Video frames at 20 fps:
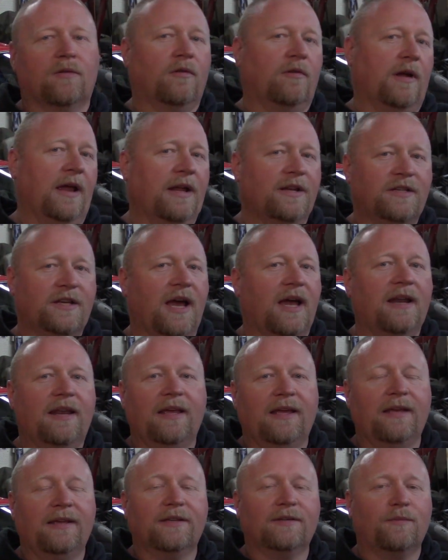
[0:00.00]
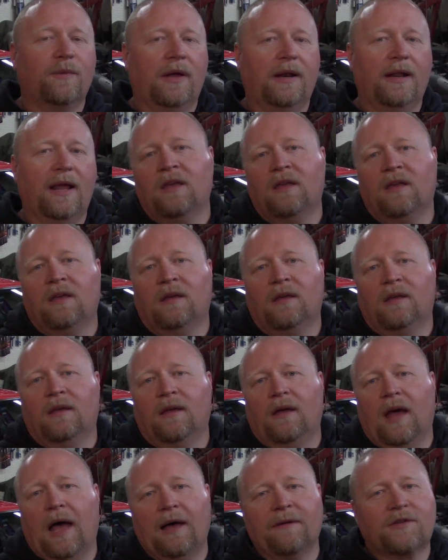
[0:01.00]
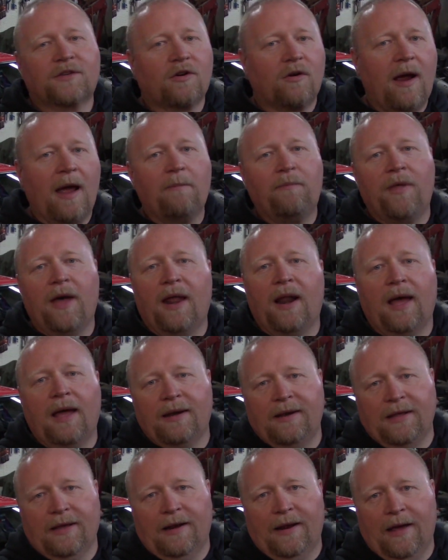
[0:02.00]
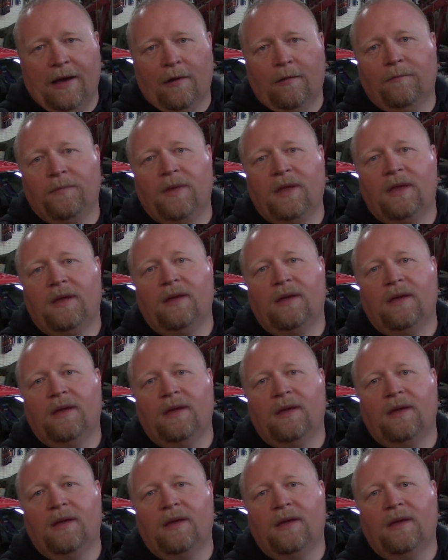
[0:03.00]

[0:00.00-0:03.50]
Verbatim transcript: or HIDs, but I've scrapped that idea now.